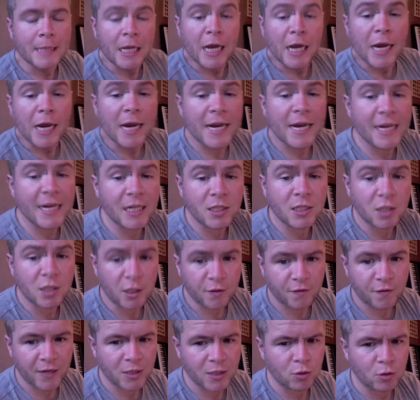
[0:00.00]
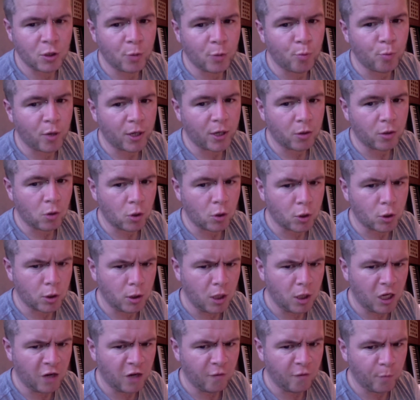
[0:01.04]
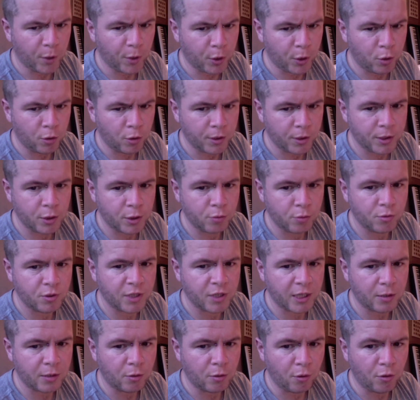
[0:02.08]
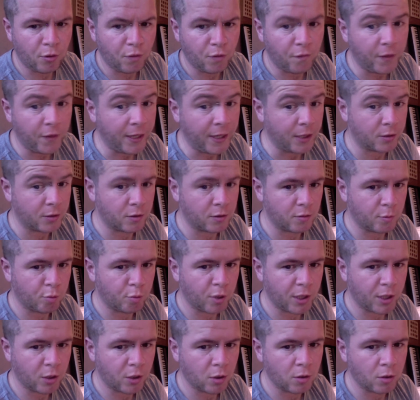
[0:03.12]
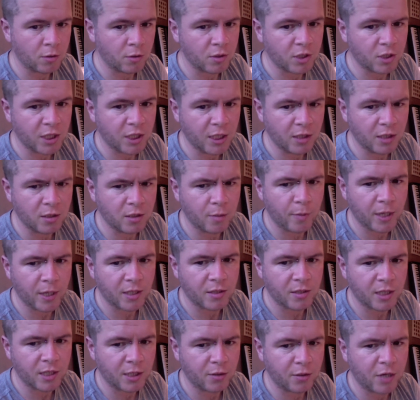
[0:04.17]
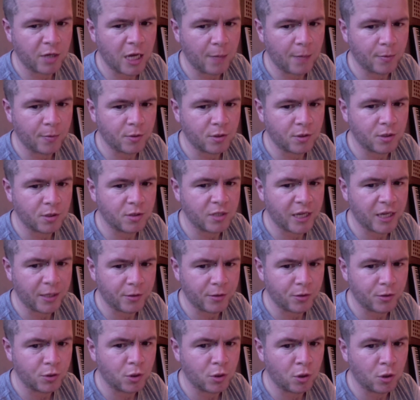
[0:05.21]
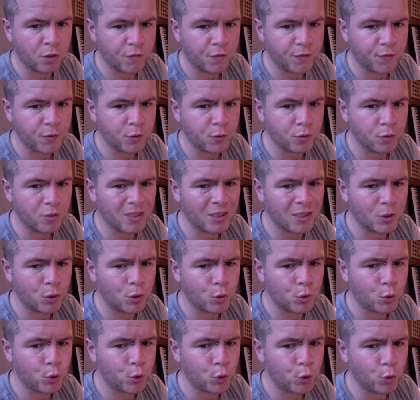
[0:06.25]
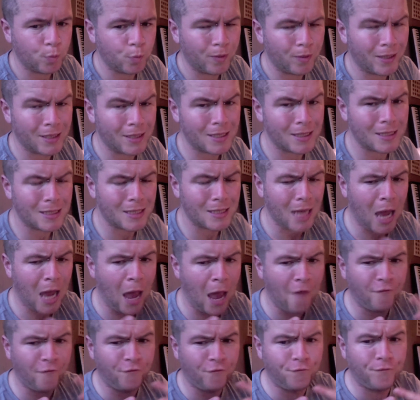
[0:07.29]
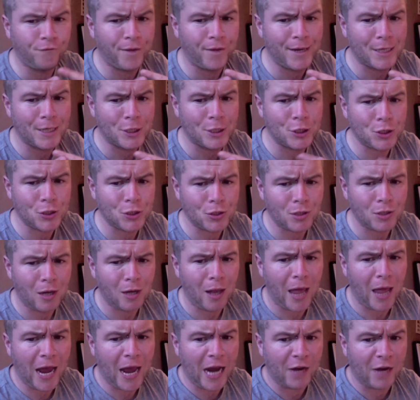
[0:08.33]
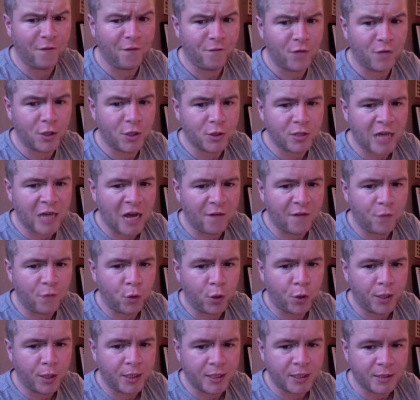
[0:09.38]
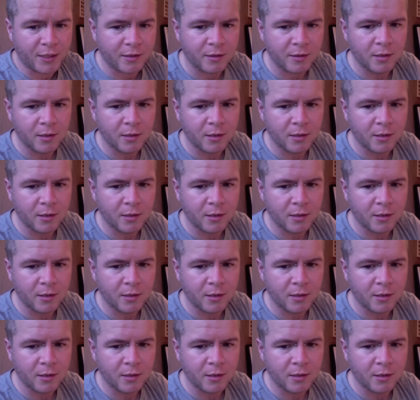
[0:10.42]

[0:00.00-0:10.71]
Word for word: He's got a face only a Predacon could love, but according to Injector, the vainest of the Predacons, he is the best thing to happen since Energon fused into two beasts. Half fish! Lionfish, half hornet!